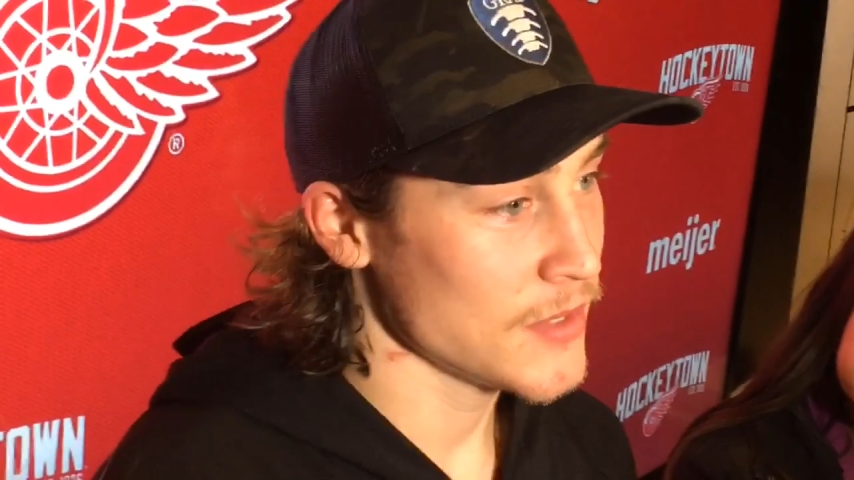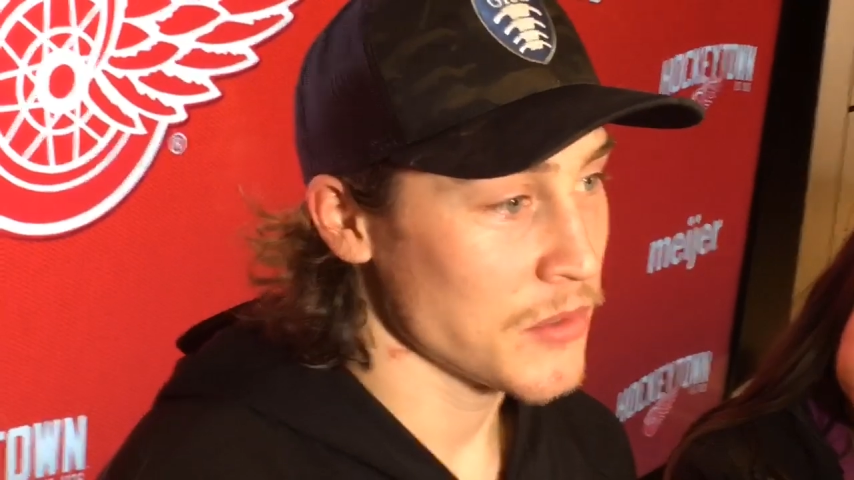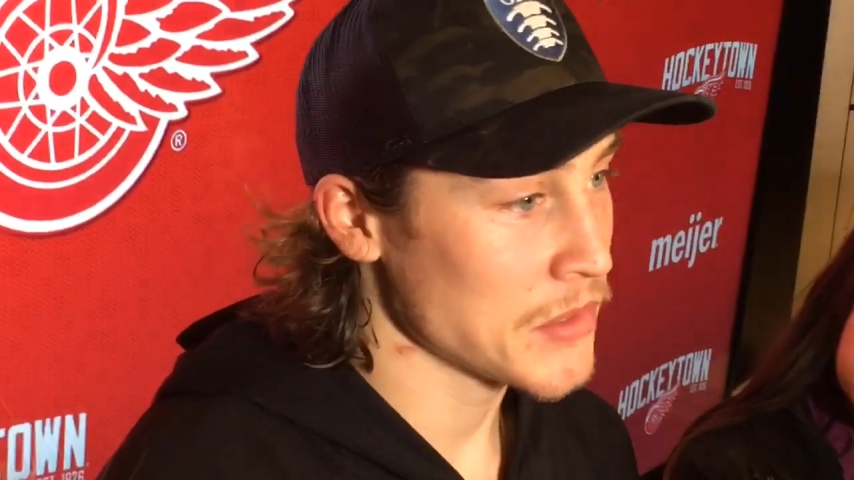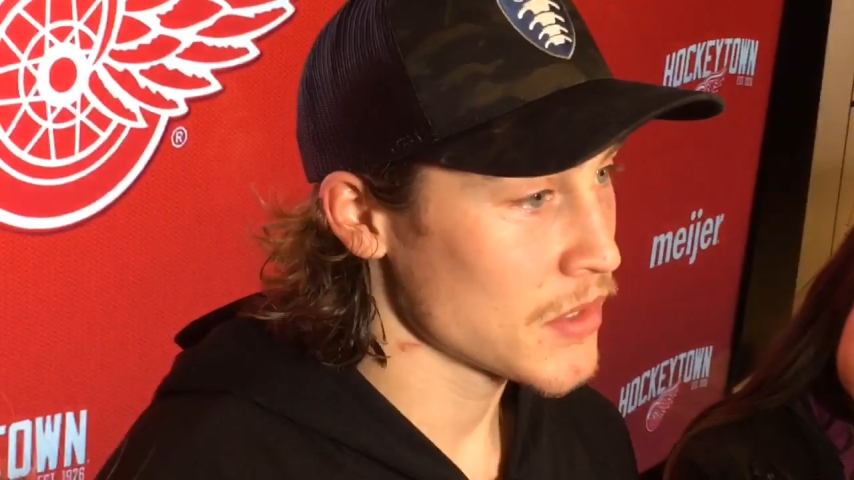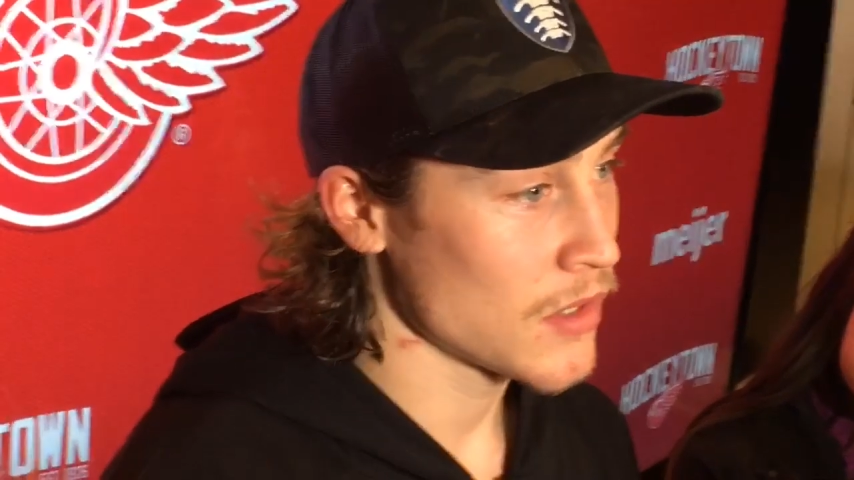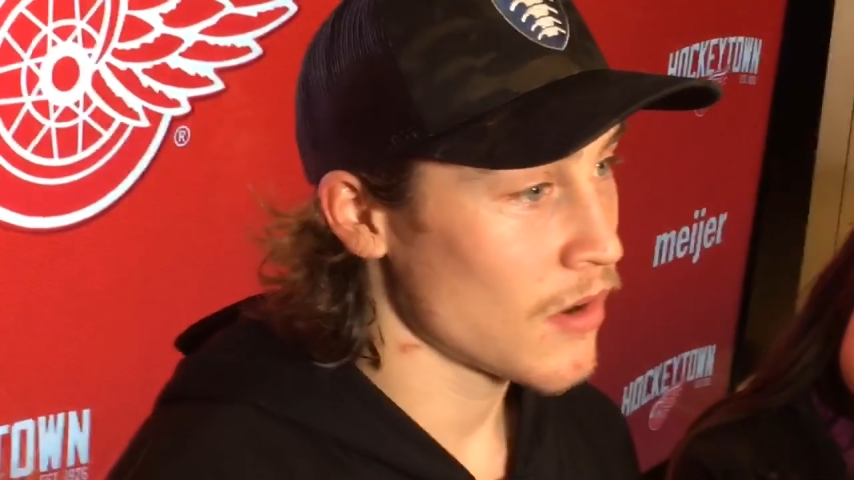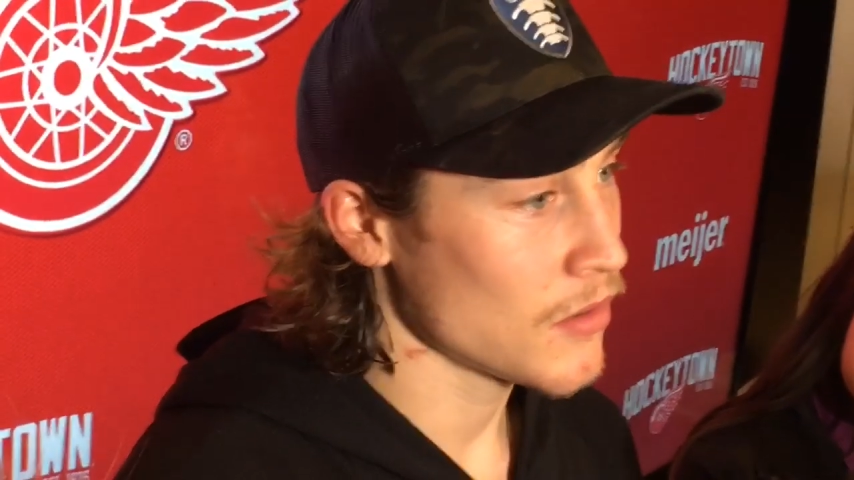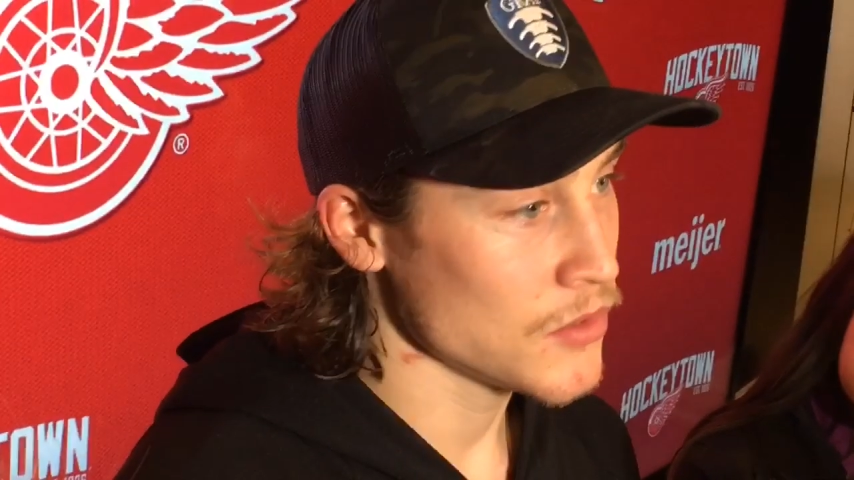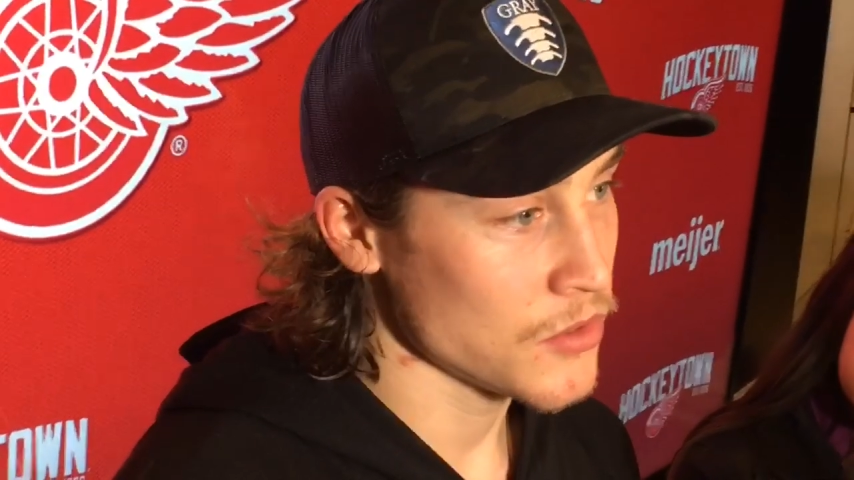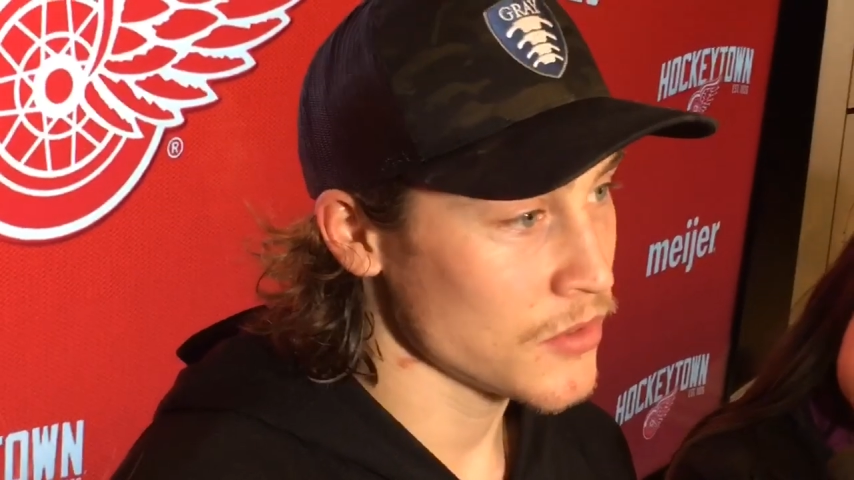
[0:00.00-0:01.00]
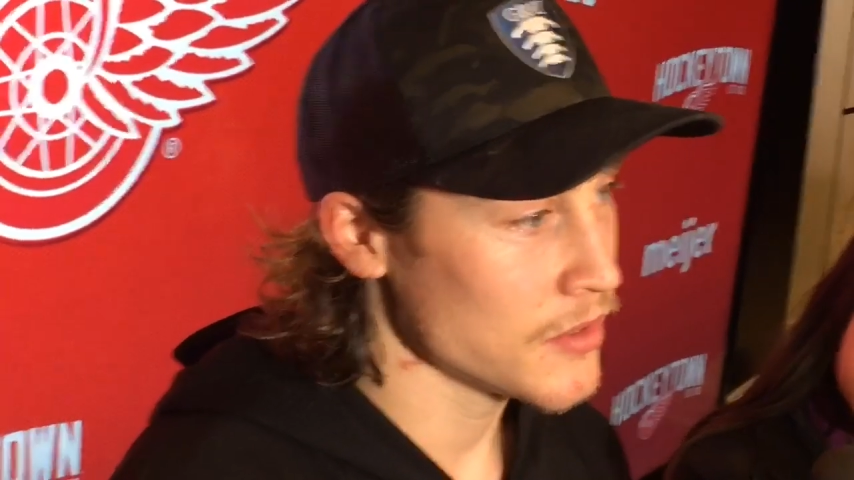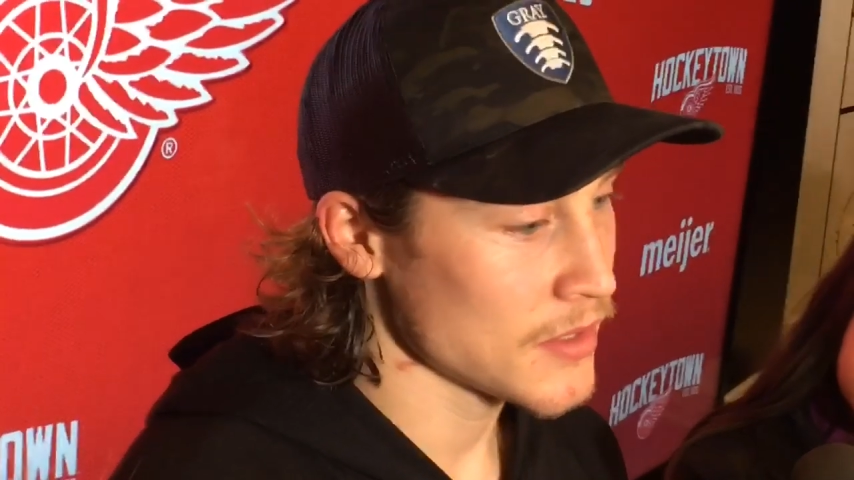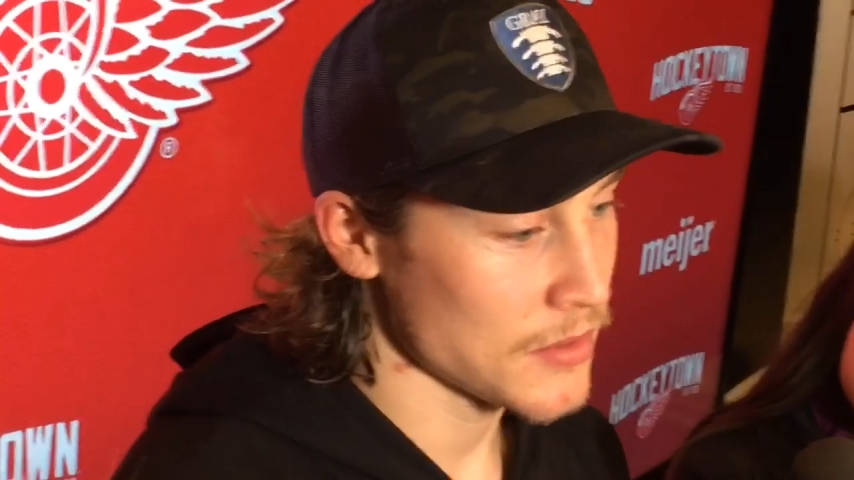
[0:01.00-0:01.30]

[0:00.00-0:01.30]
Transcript: you know, he was good all in juniors.